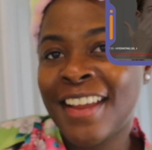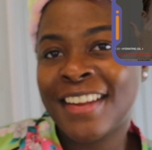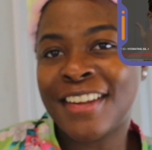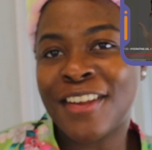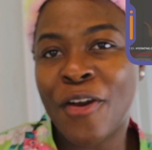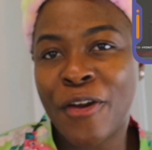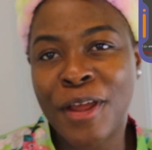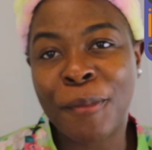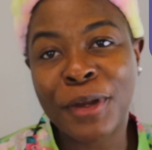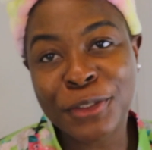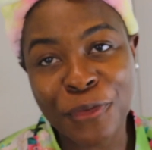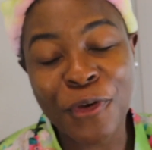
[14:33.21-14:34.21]
the
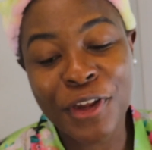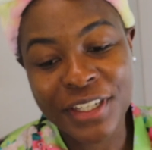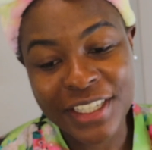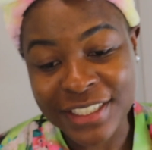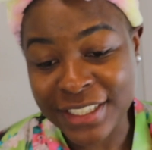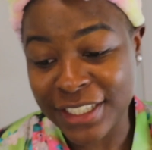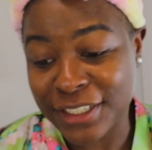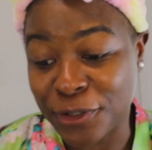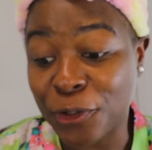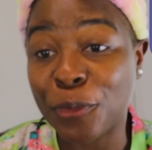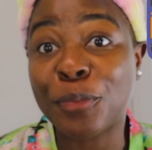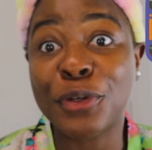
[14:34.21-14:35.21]
amount of oil that your skin is
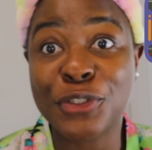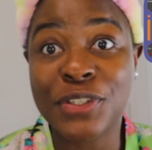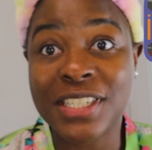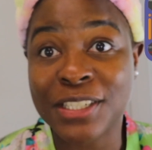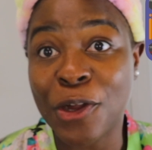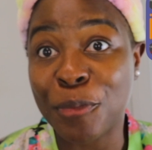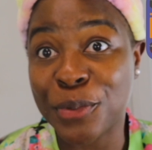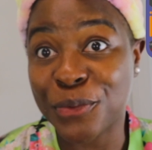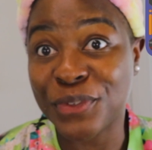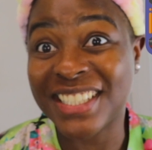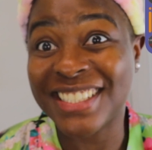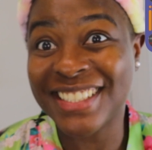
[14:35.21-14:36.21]
going to produce is going to
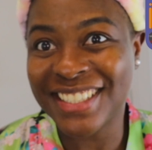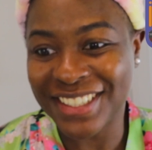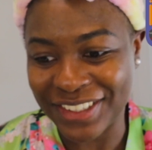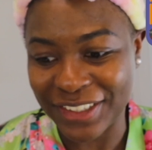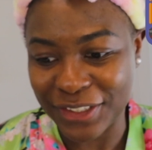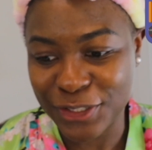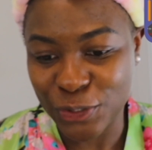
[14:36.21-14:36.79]
be ridiculous.